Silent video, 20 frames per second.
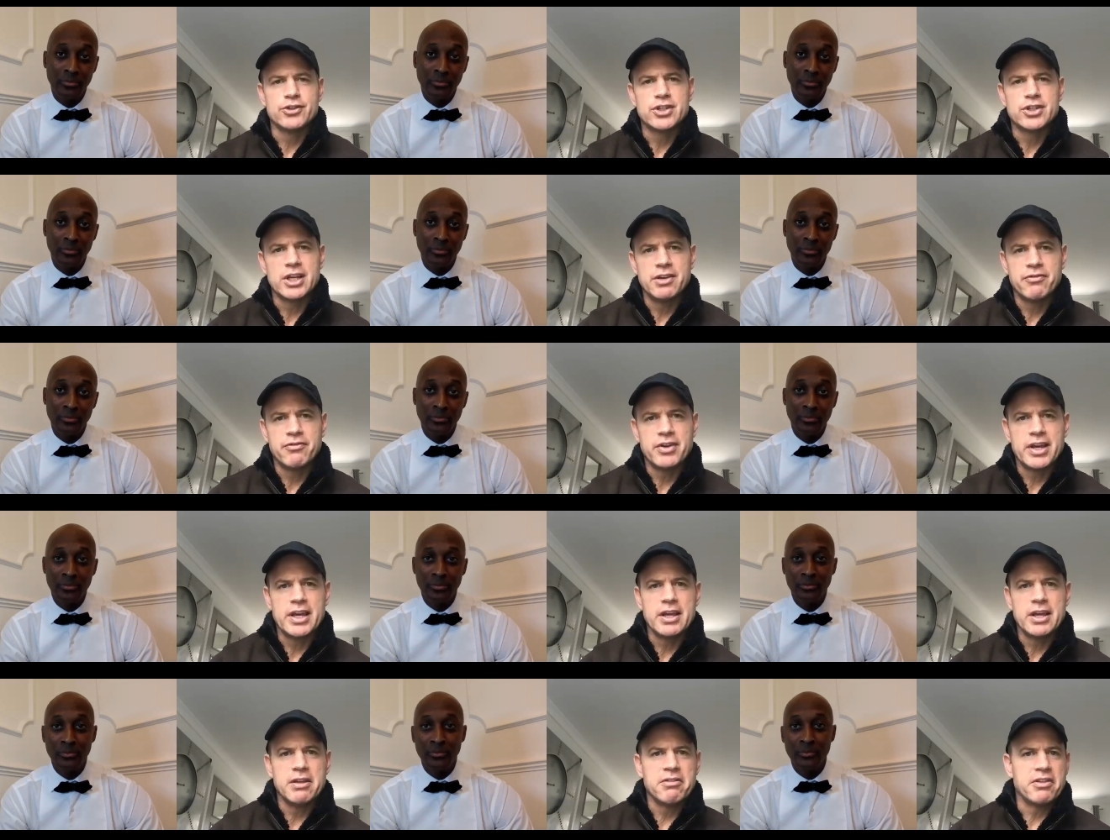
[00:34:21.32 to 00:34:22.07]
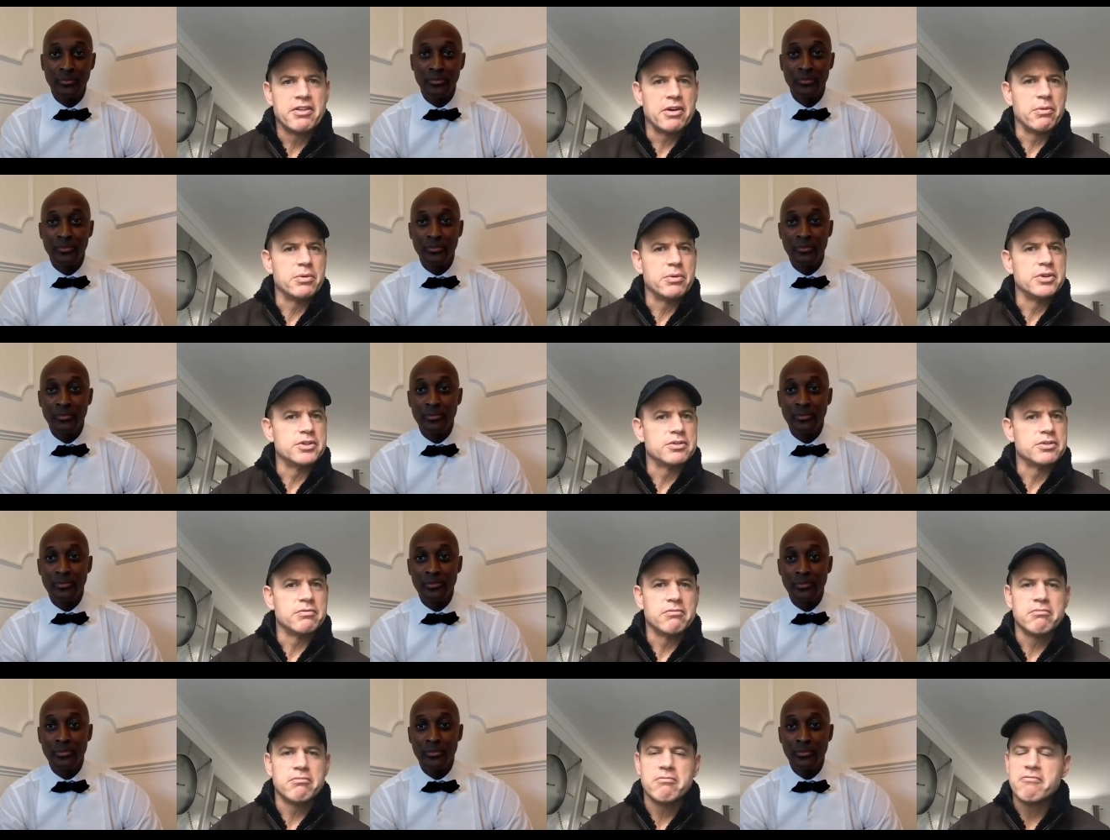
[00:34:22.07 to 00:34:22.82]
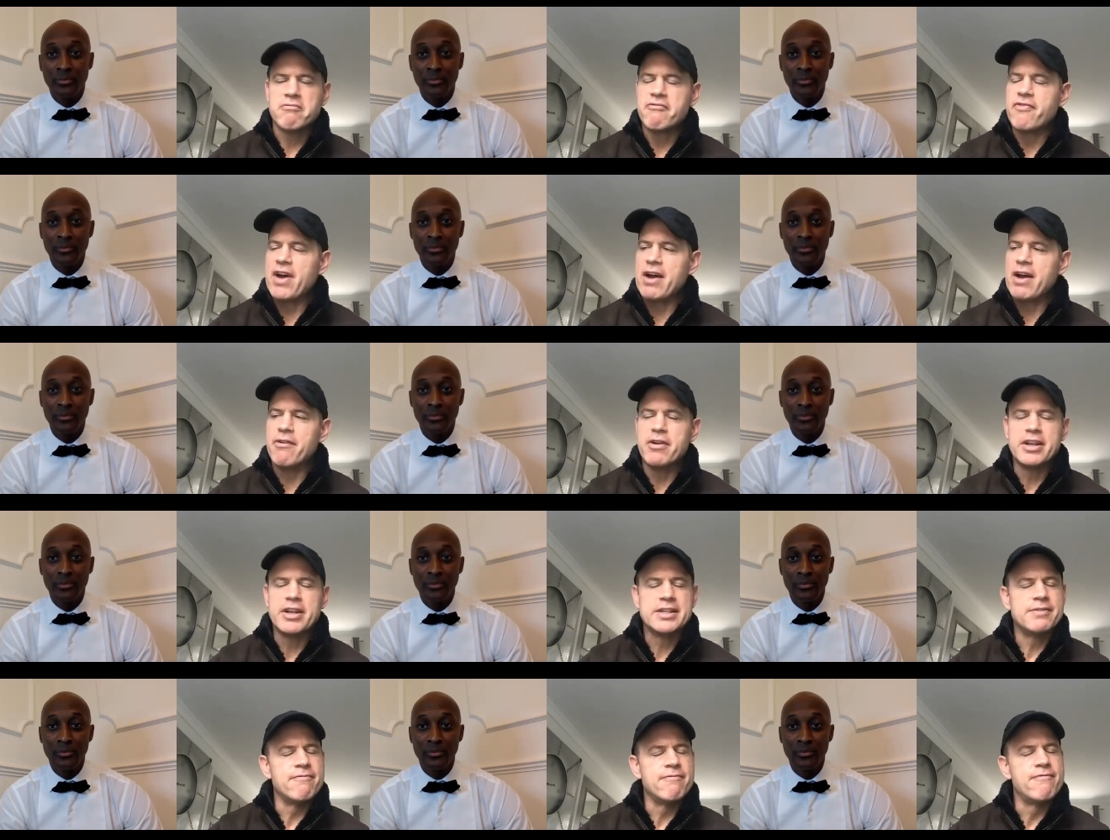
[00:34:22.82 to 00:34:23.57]
Speaker 1: it on TV, there was
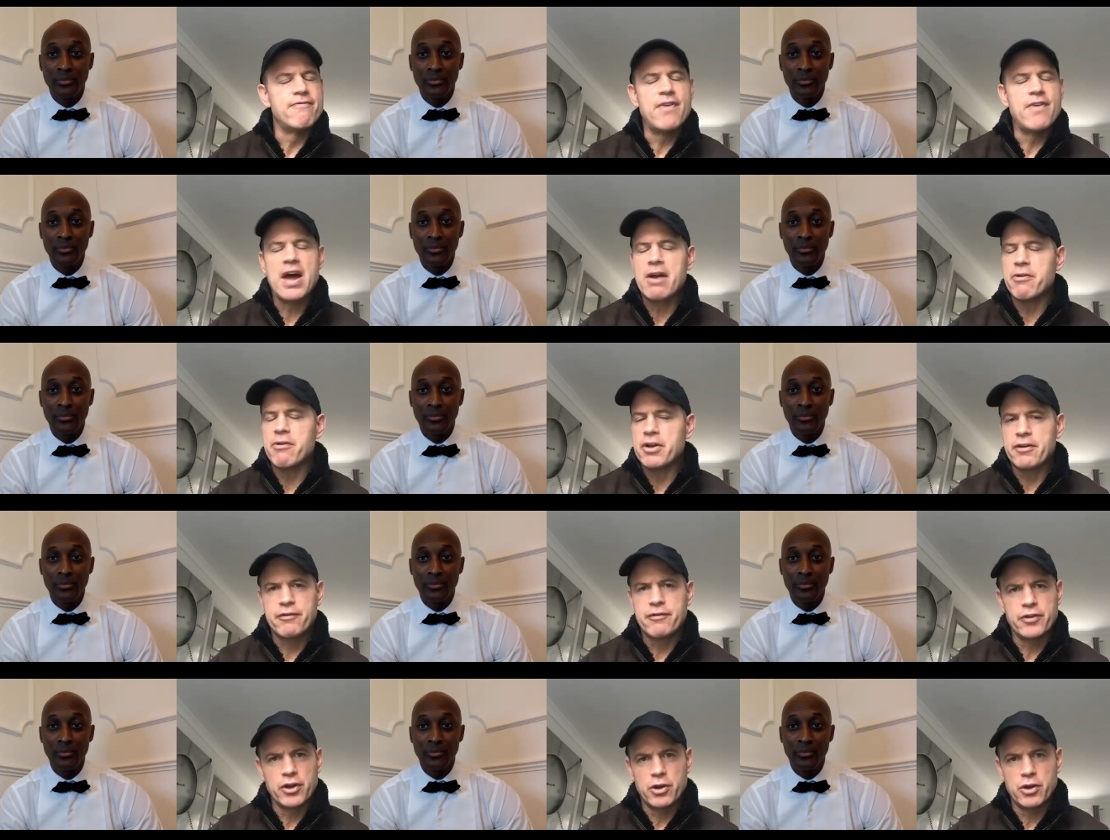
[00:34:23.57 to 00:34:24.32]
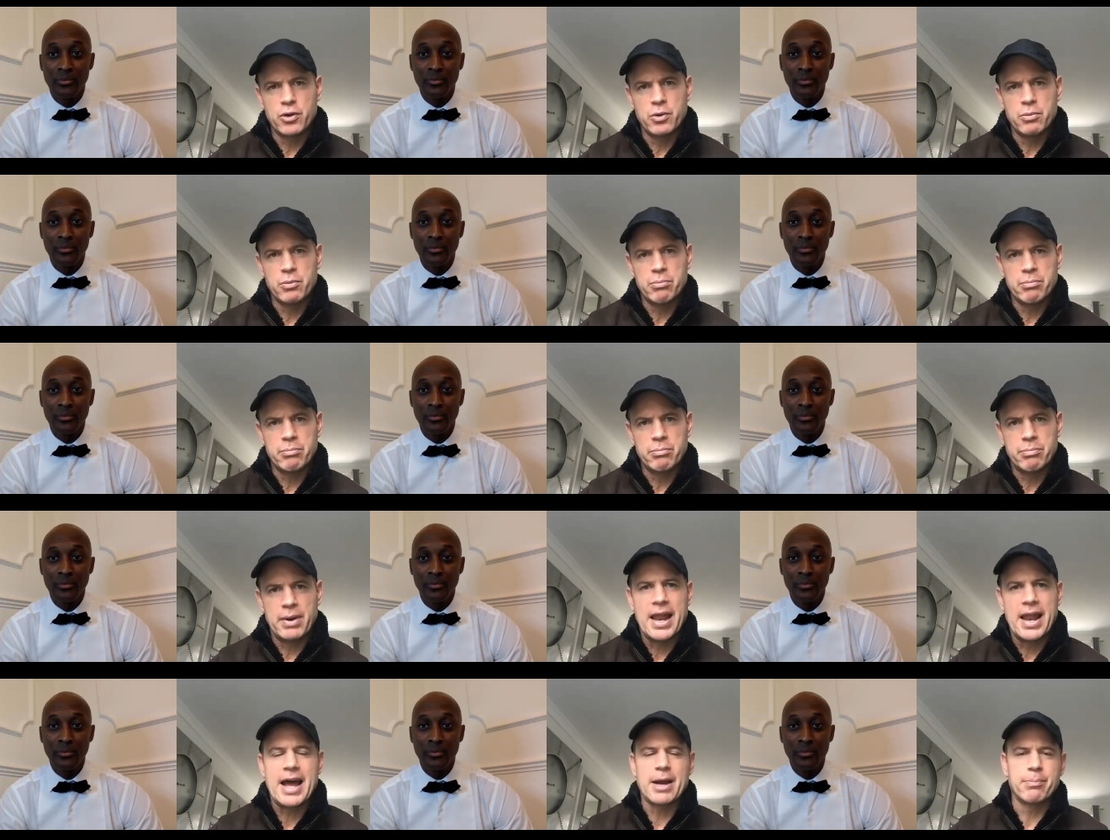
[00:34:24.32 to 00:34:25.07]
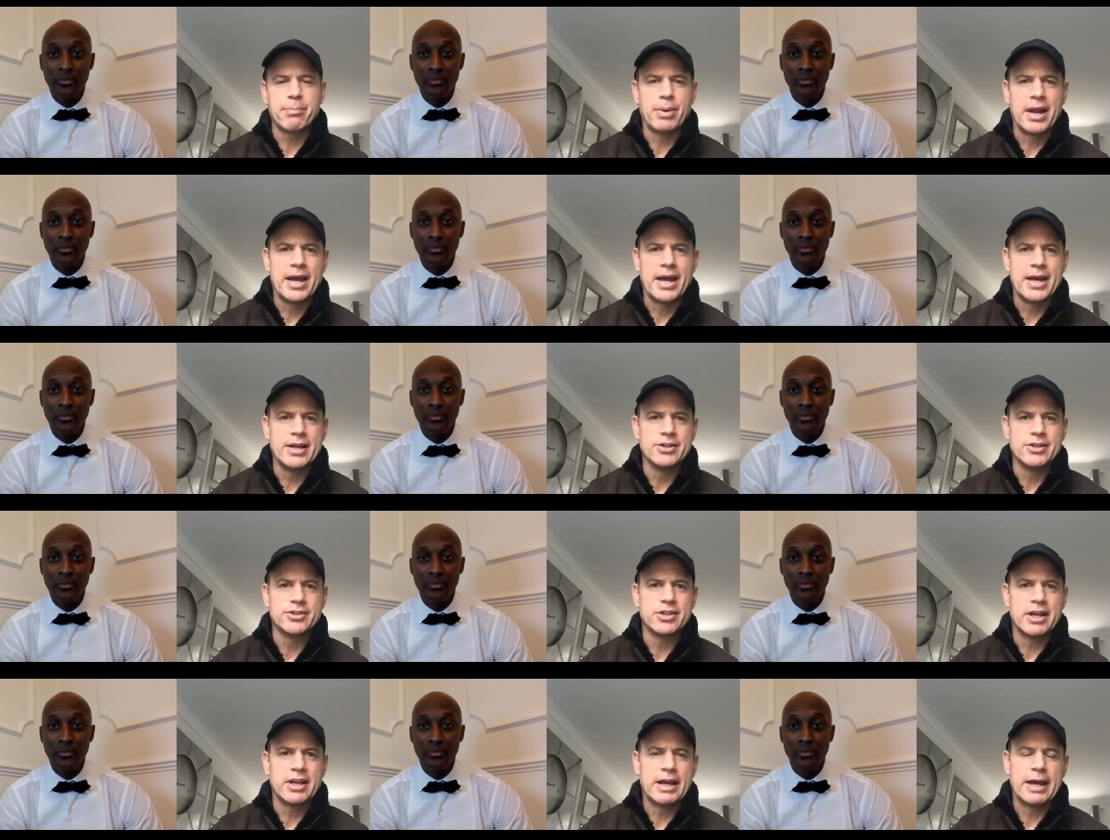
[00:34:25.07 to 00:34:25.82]
very very few black players,